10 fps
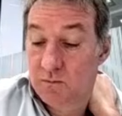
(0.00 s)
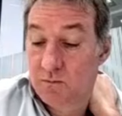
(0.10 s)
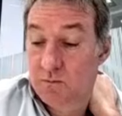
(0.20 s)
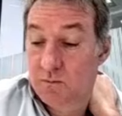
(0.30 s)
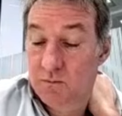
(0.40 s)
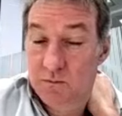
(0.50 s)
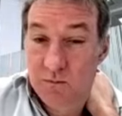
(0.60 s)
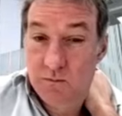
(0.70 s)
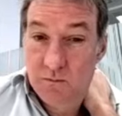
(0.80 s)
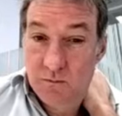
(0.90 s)

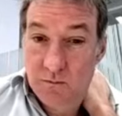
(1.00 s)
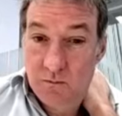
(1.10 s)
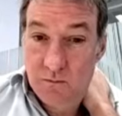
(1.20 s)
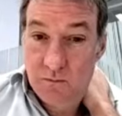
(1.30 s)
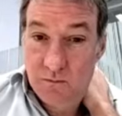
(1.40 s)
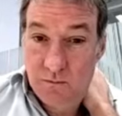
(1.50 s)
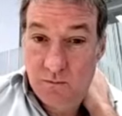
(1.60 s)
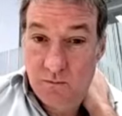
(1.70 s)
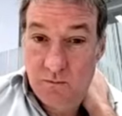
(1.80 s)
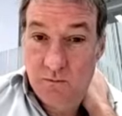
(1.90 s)

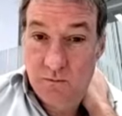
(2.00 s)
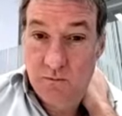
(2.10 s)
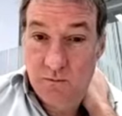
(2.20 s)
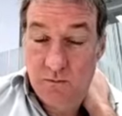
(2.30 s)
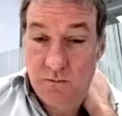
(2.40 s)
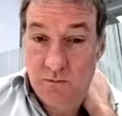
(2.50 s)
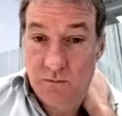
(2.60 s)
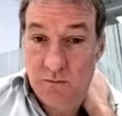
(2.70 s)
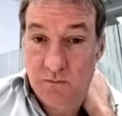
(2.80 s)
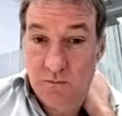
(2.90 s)

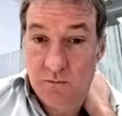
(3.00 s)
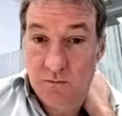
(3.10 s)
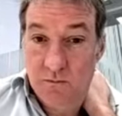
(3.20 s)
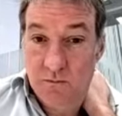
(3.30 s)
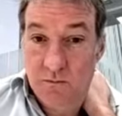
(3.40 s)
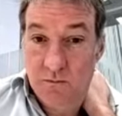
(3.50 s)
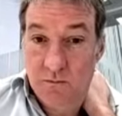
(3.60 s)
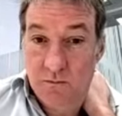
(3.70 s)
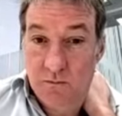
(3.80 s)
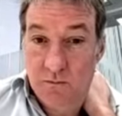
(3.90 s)

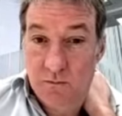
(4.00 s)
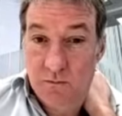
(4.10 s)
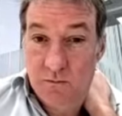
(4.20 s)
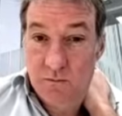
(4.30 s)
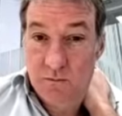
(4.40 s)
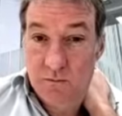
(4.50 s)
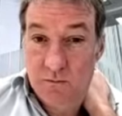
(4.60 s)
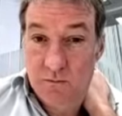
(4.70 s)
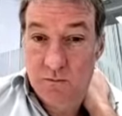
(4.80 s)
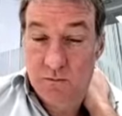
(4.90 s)

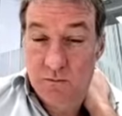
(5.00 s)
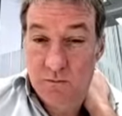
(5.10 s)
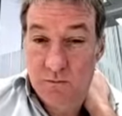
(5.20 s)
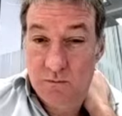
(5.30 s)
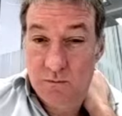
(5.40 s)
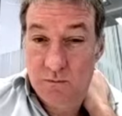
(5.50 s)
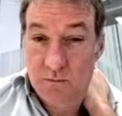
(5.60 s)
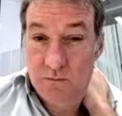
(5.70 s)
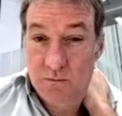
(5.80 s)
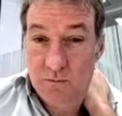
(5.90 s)

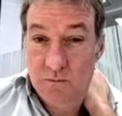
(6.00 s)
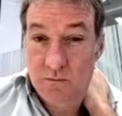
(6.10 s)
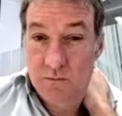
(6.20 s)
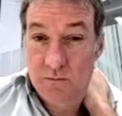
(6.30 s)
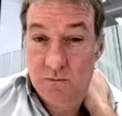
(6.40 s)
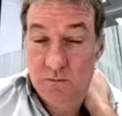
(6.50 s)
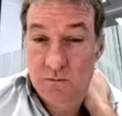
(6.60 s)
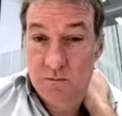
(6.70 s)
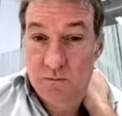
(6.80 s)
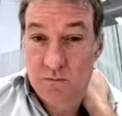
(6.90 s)

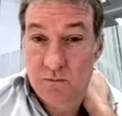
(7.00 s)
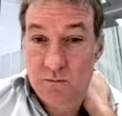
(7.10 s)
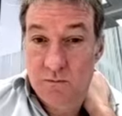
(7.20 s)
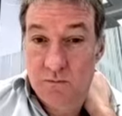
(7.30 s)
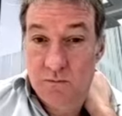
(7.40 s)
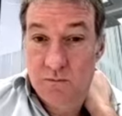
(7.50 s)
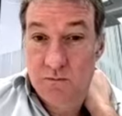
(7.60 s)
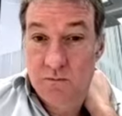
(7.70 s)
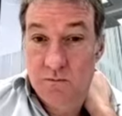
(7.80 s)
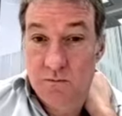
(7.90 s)
The person shown says nothing.